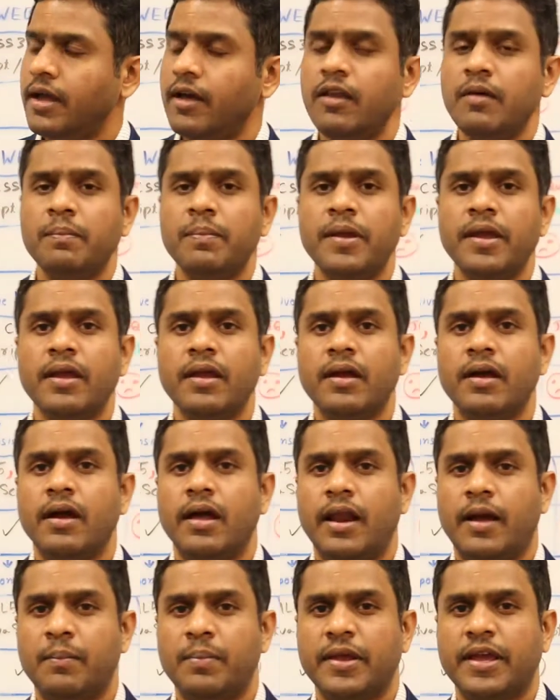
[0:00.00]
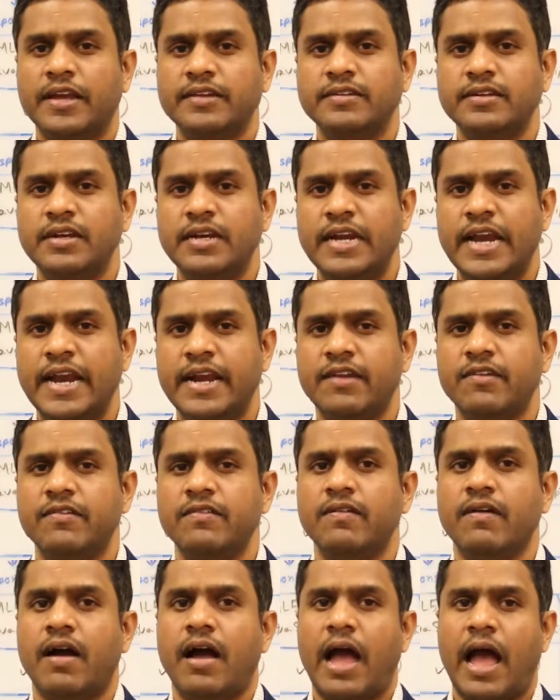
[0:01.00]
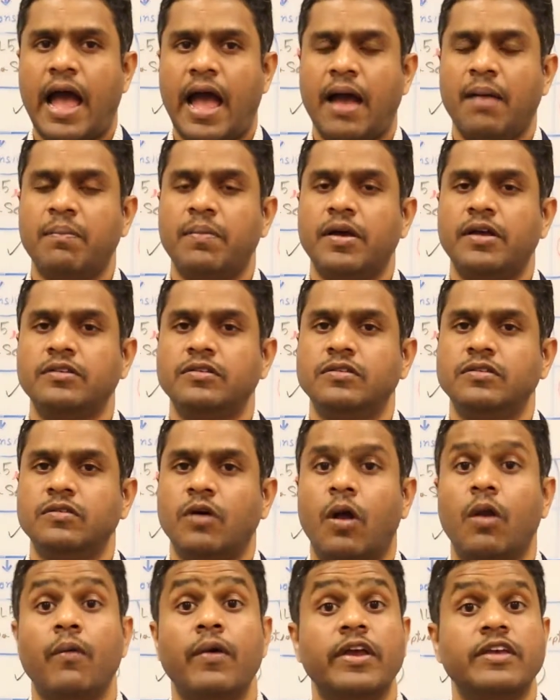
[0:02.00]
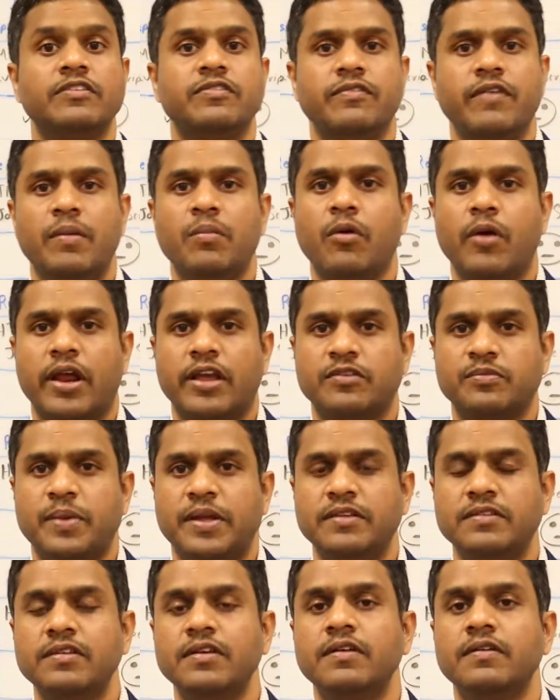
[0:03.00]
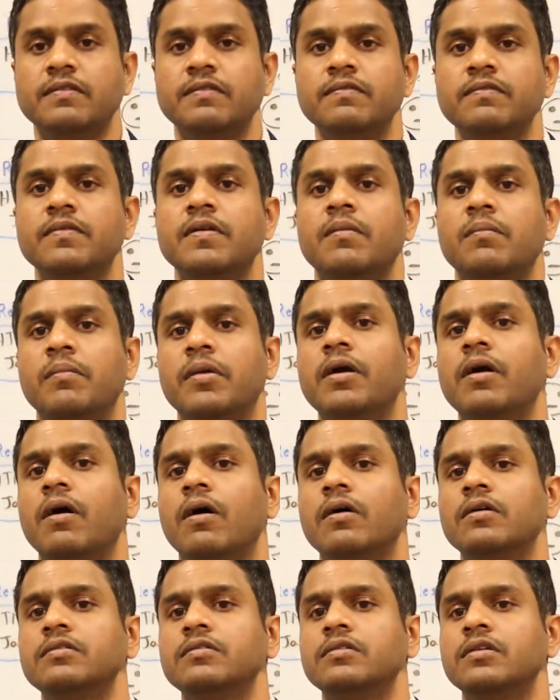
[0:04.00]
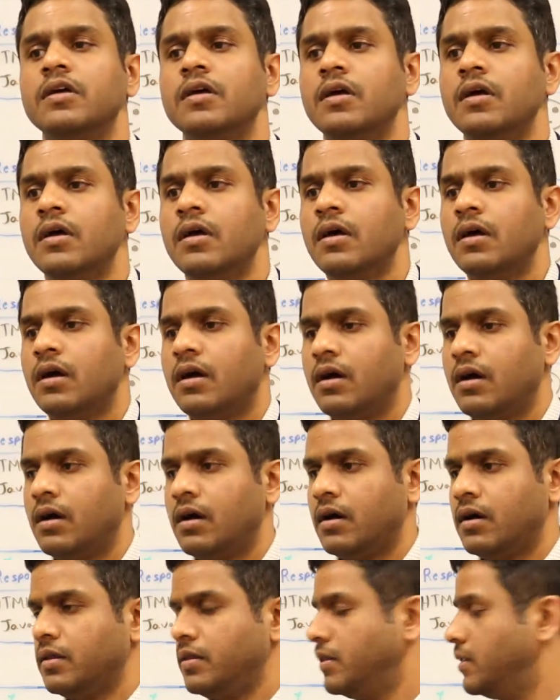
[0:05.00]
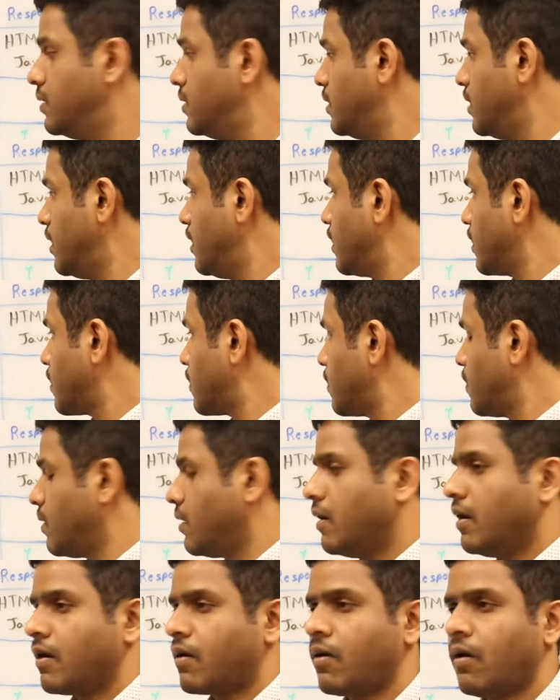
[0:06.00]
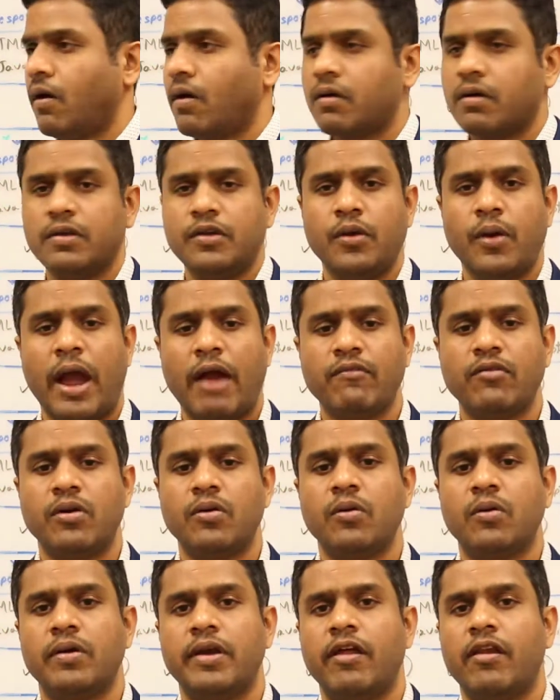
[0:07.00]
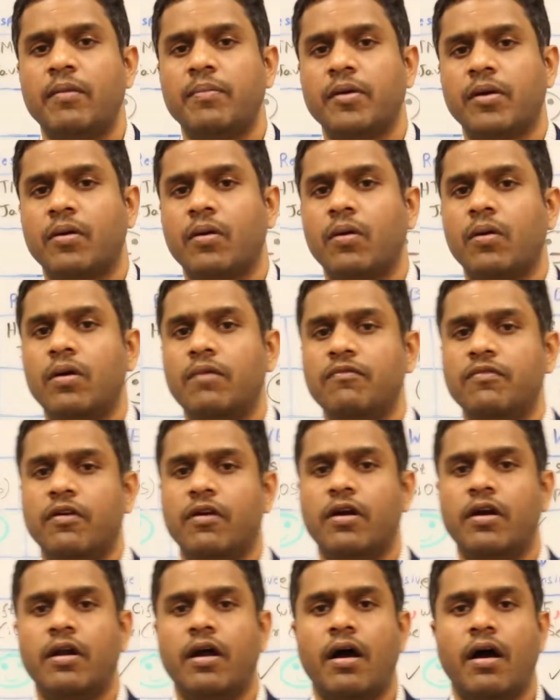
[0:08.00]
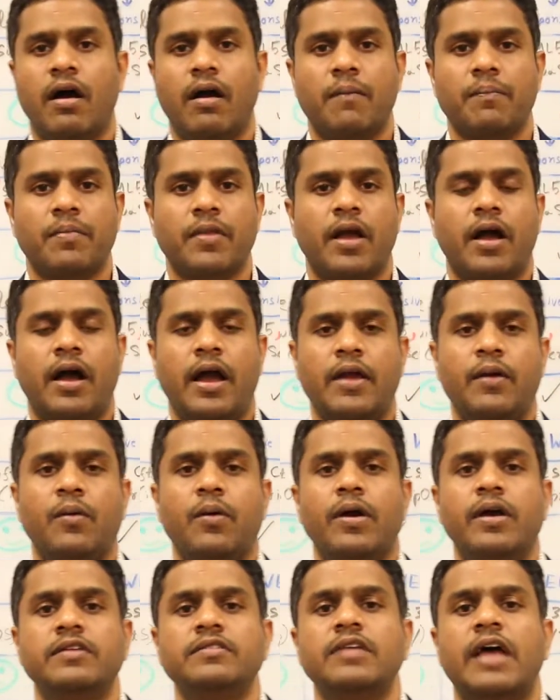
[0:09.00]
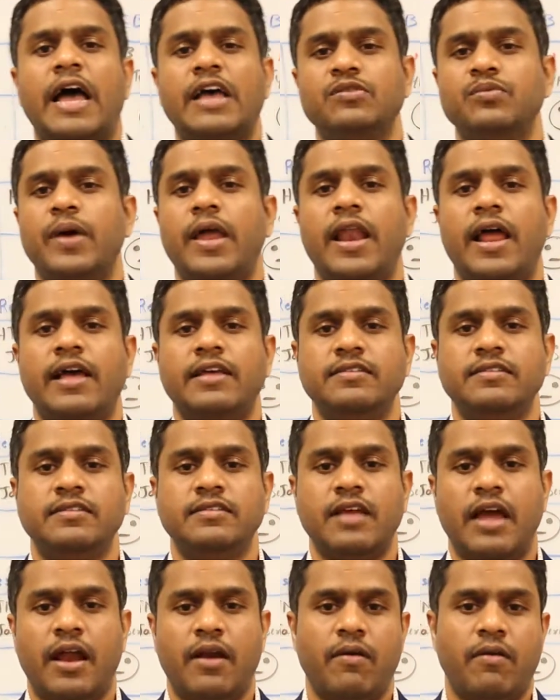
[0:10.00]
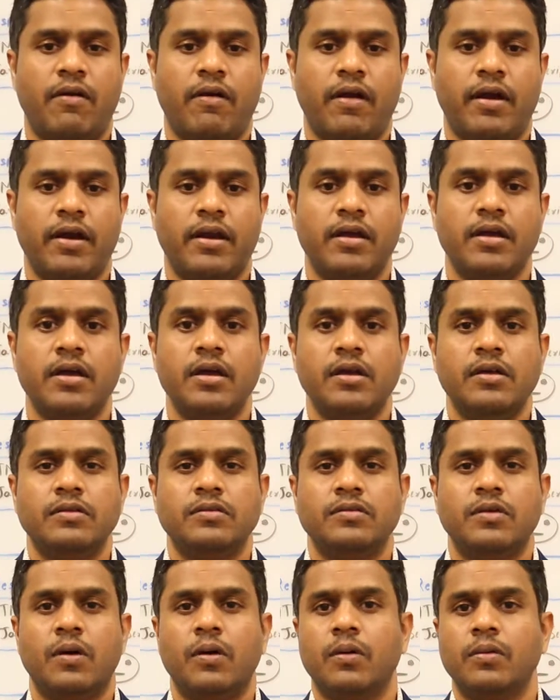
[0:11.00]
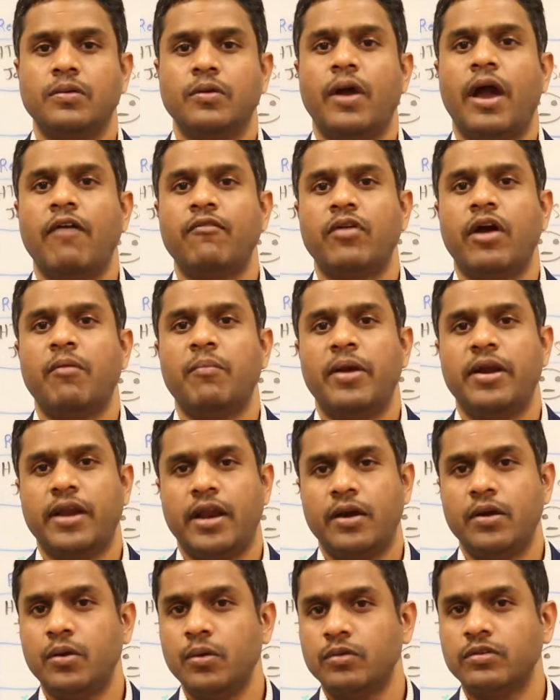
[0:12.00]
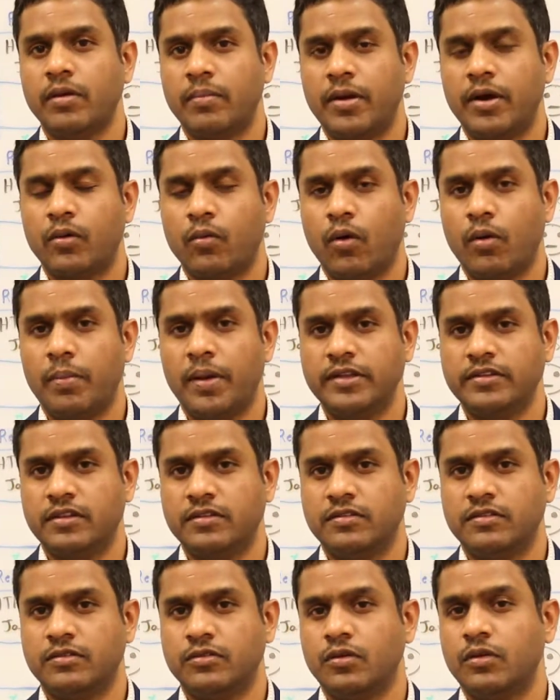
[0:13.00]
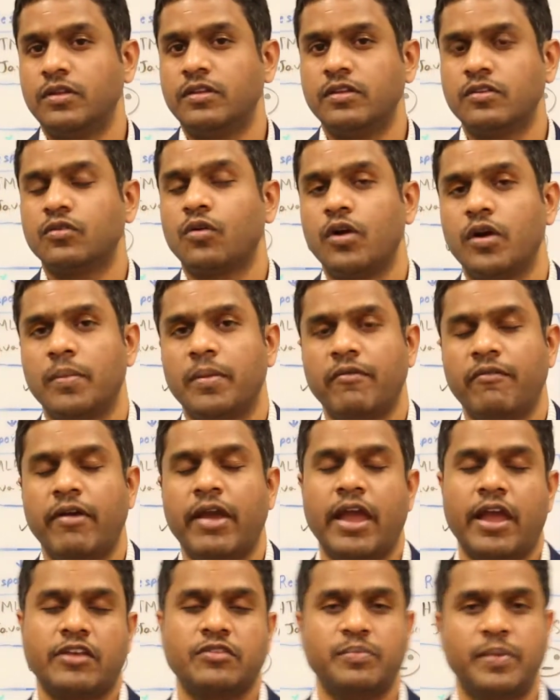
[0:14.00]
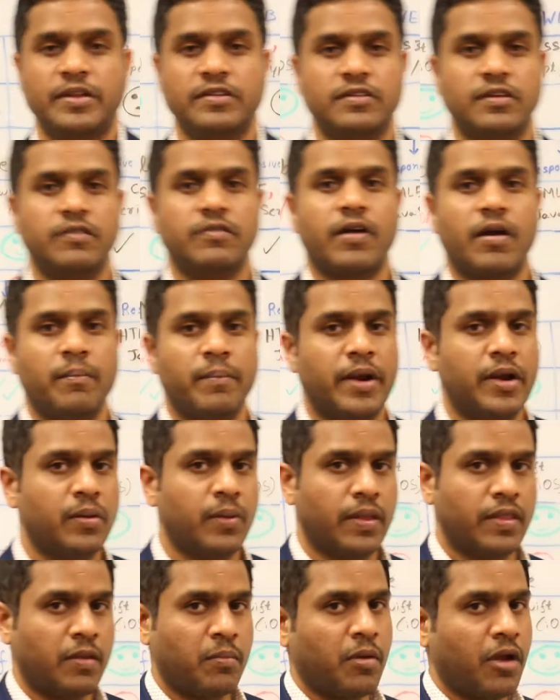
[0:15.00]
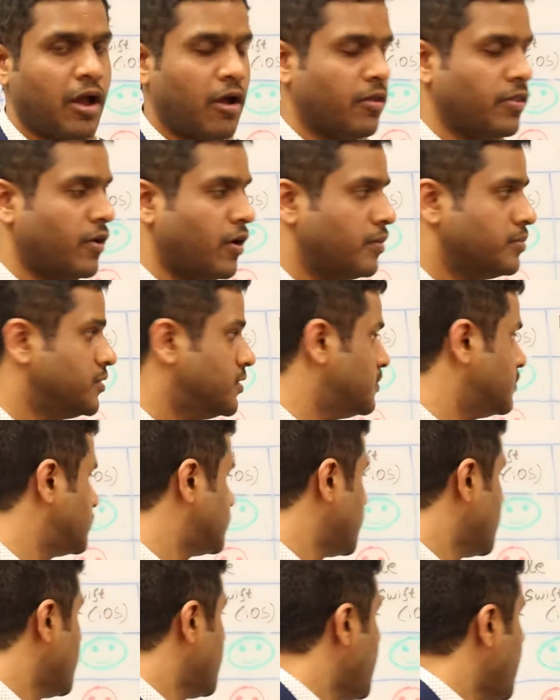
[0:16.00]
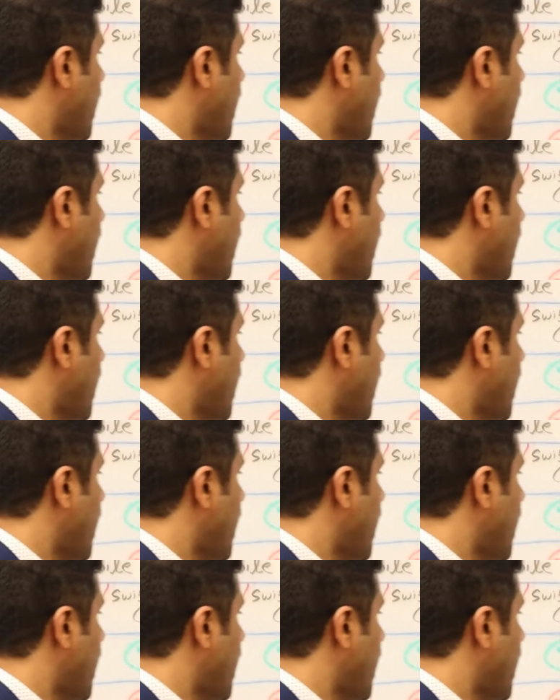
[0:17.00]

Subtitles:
Developing an application native app is always way more expensive because you have to develop your code for iOS as well as Android. So you have to maintain two separate code bases. So this is going to be very expensive compared to other options.